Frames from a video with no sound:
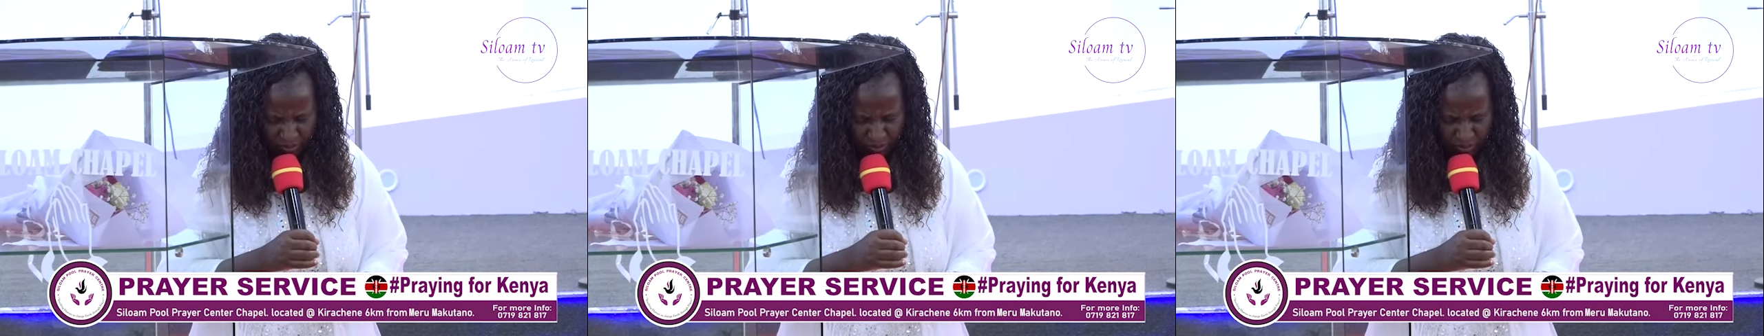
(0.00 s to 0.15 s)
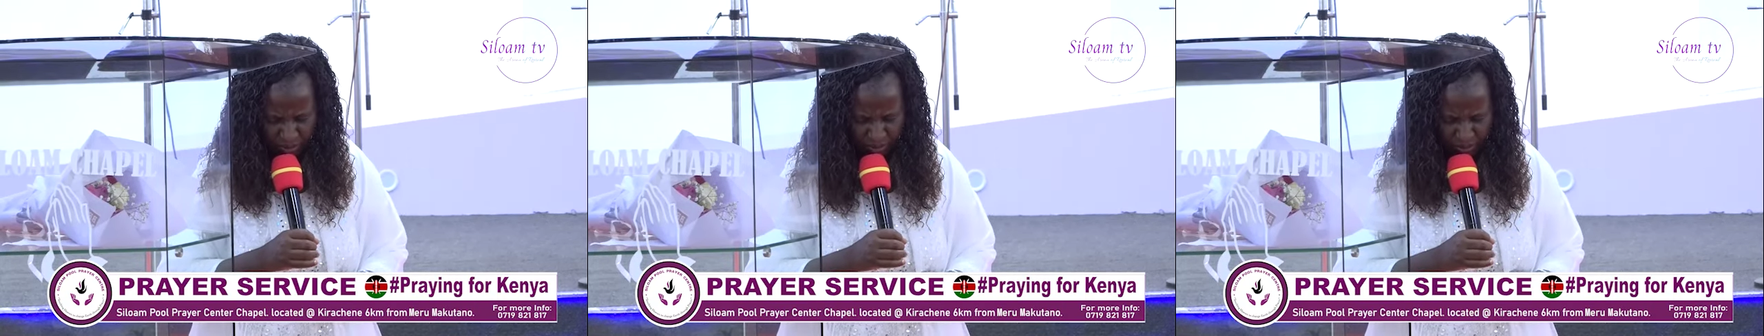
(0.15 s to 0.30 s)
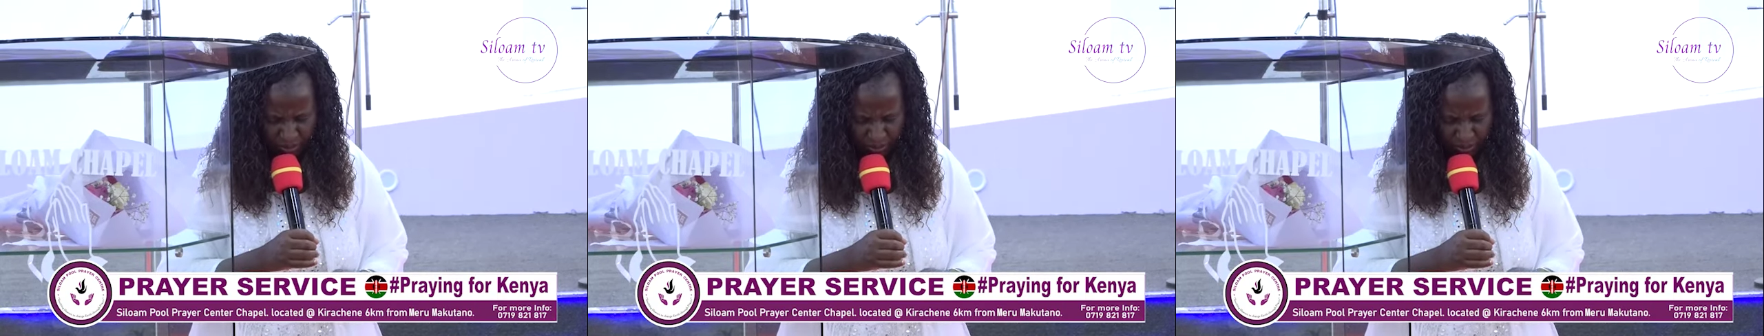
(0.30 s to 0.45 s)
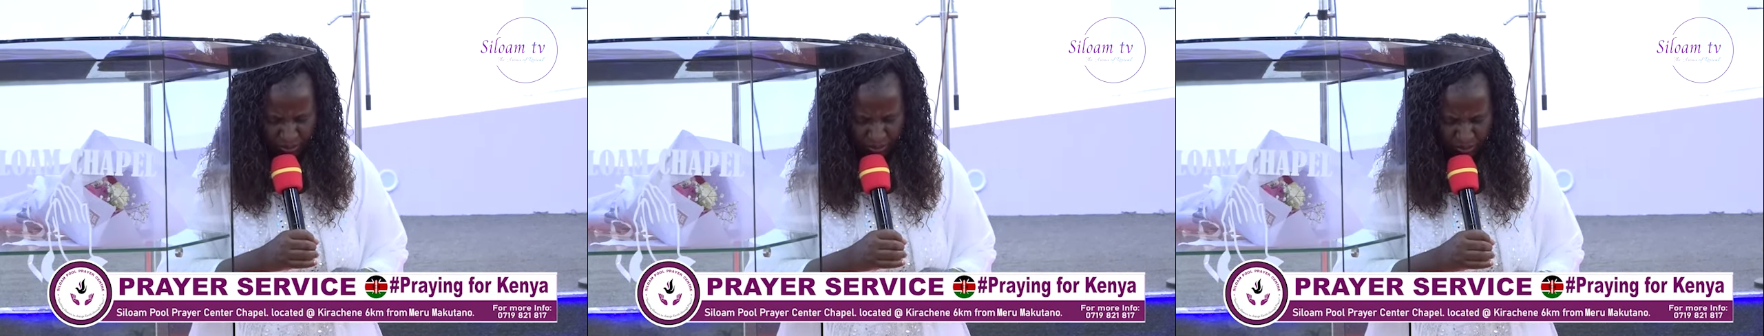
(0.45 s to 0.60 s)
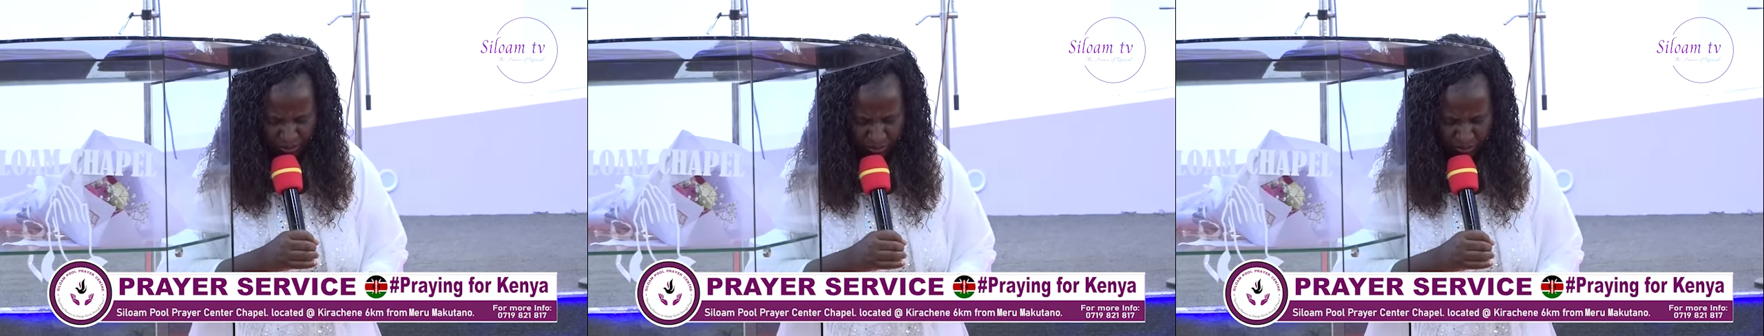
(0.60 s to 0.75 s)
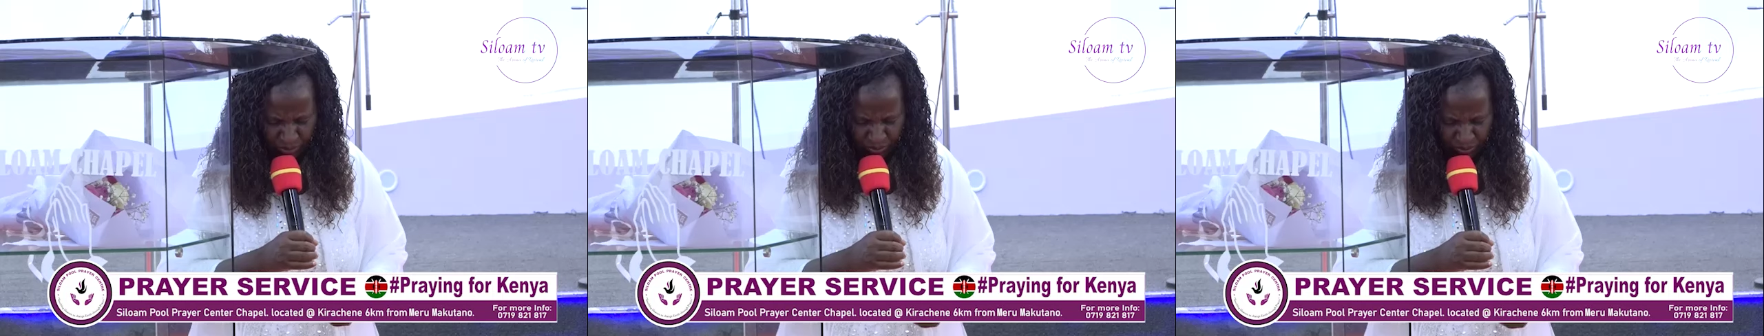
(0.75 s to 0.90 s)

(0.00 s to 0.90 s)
Thank you, Lord,